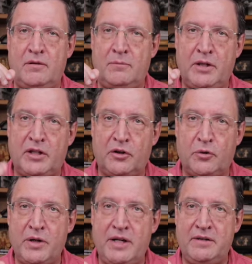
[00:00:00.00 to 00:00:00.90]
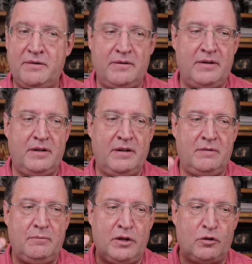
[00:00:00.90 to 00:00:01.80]
be concrete,
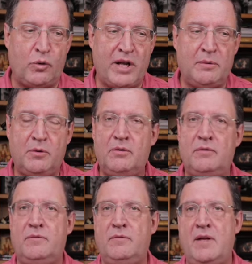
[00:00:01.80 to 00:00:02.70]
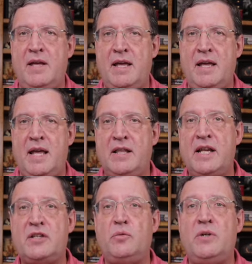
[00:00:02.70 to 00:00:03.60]
be credible, and the
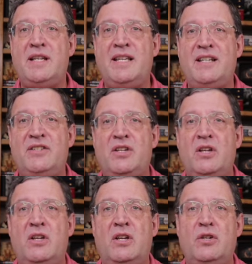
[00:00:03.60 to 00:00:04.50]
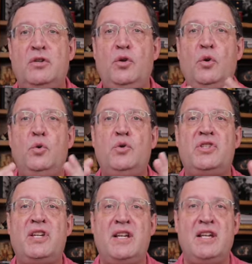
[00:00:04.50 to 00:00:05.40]
next one is
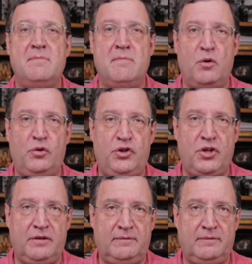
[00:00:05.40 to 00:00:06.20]
use emotion.